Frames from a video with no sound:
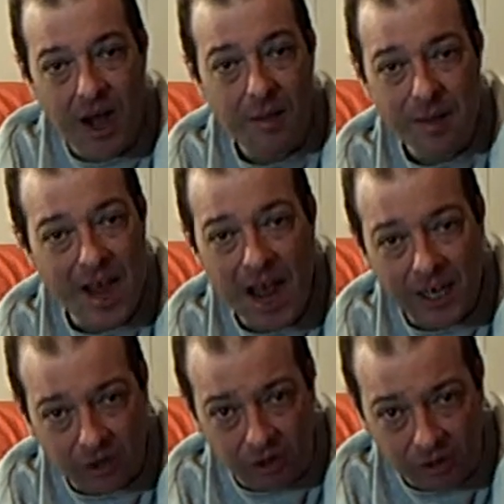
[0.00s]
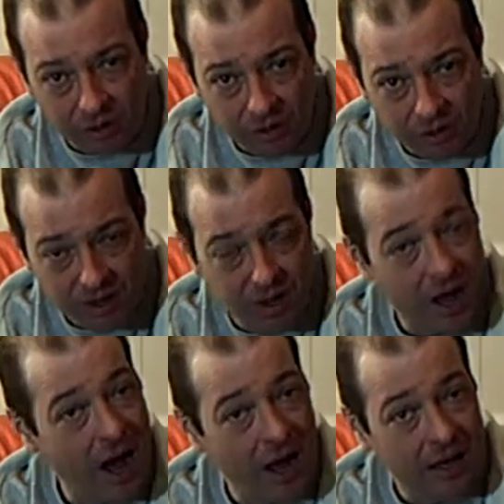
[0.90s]
I'm an actor,
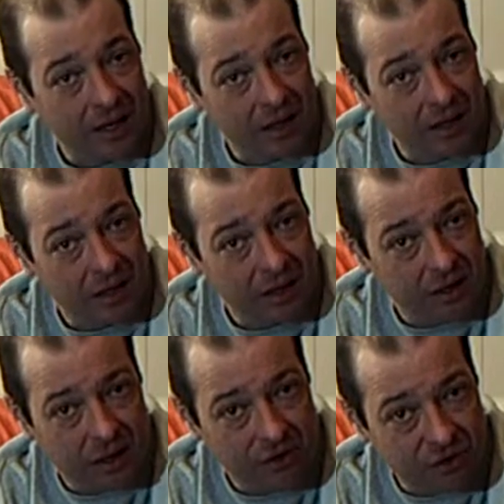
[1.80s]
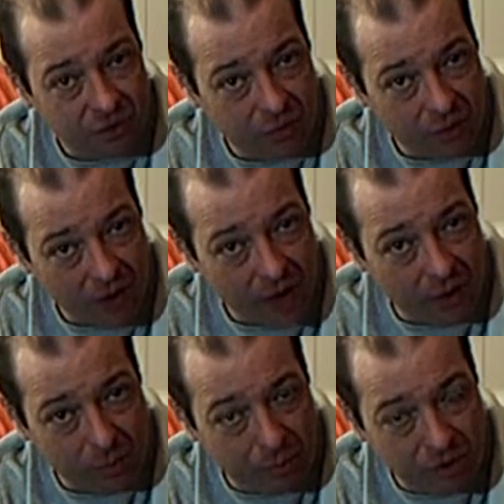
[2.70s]
not a
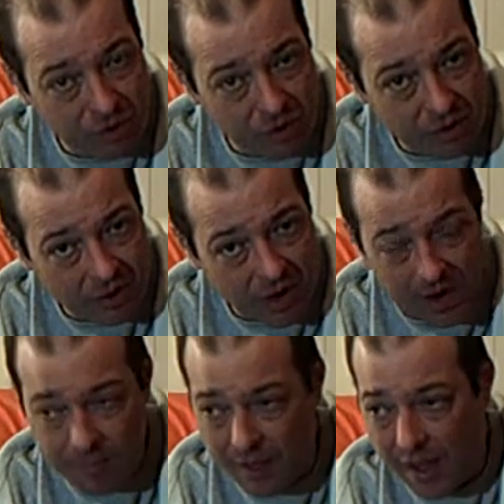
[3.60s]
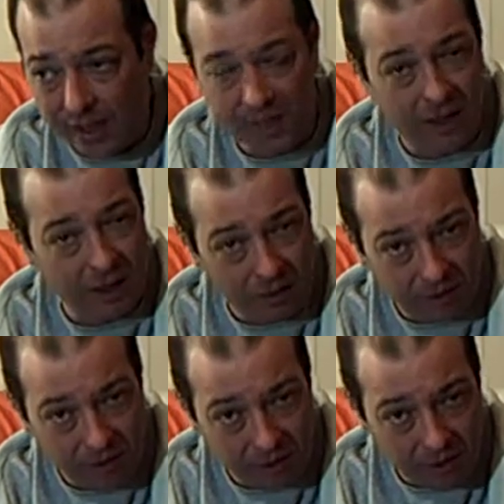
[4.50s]
suicidal person. I am not a
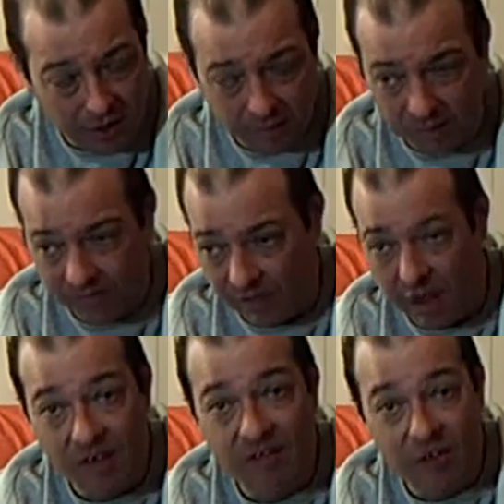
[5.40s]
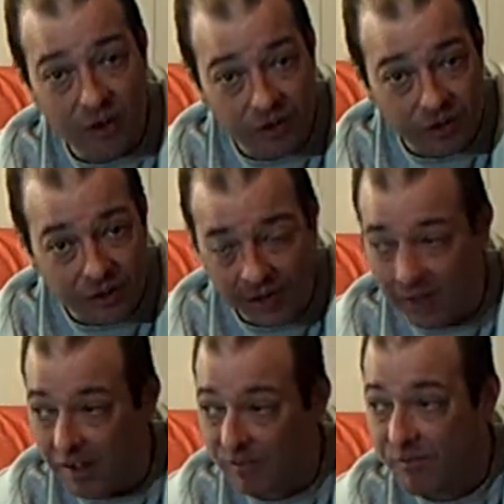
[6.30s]
killer. I'm a lover. I
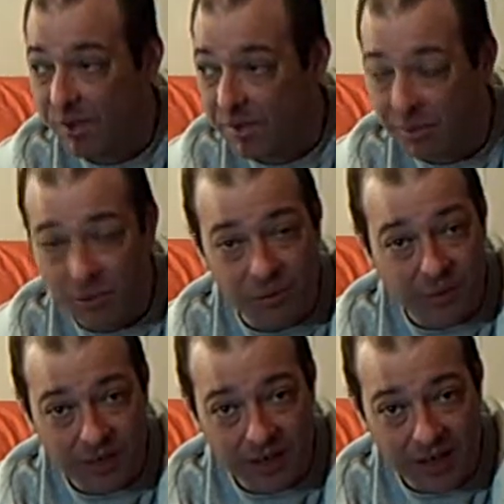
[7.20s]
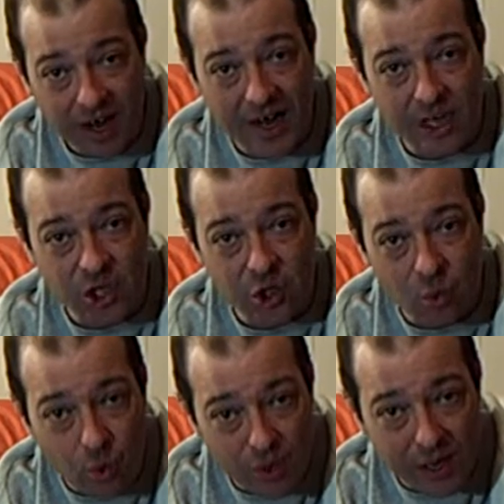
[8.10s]
love people. I
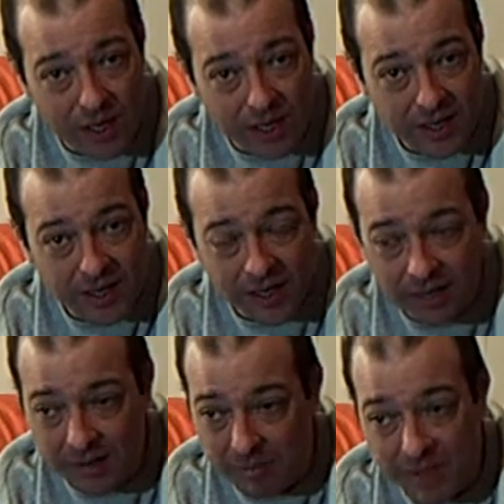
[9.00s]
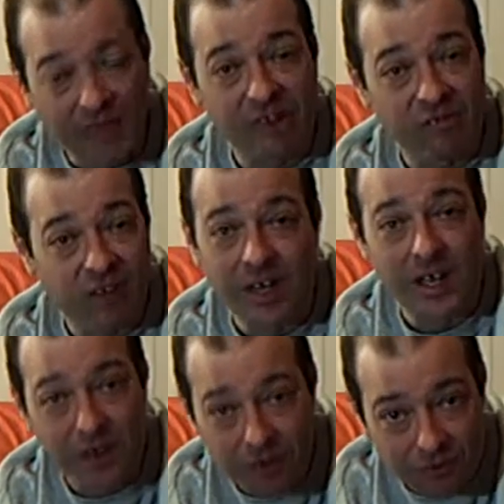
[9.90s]
enjoy making
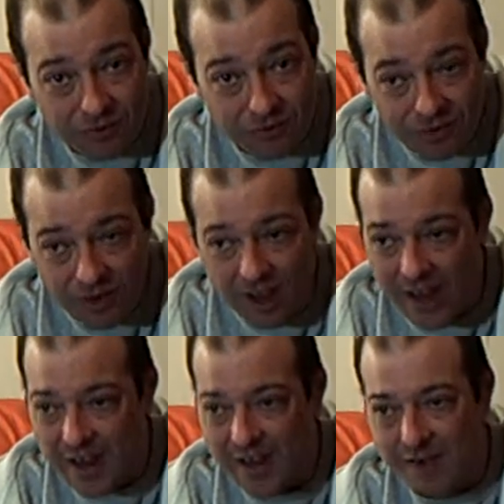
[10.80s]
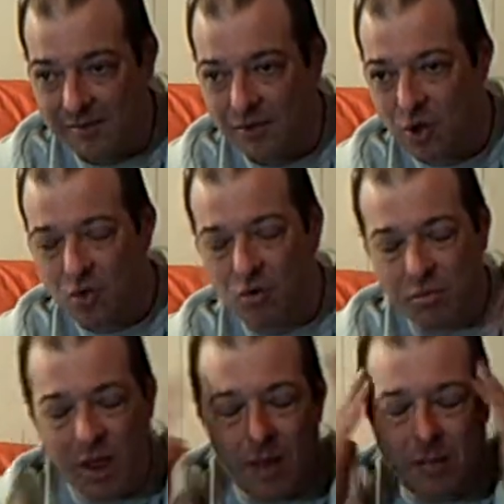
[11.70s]
videos. I use
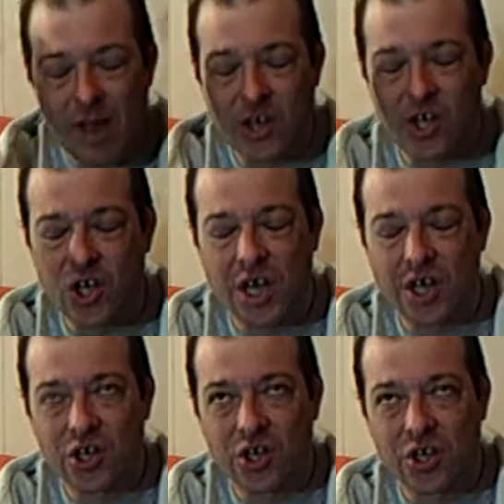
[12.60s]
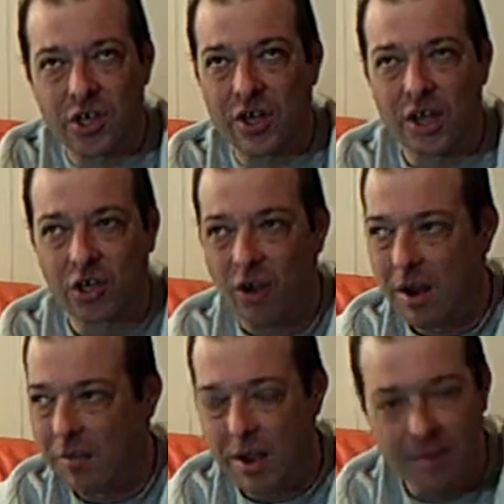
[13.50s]
my imagination. I
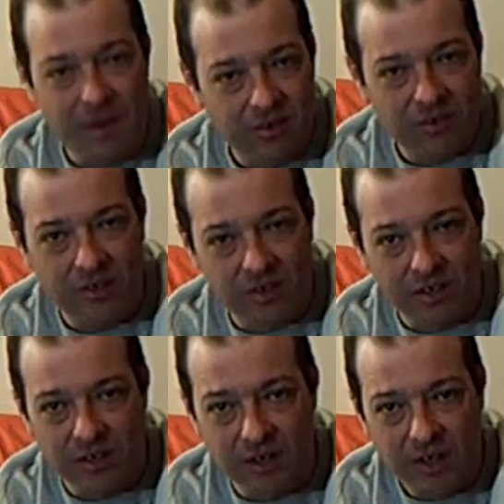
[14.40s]
try my best to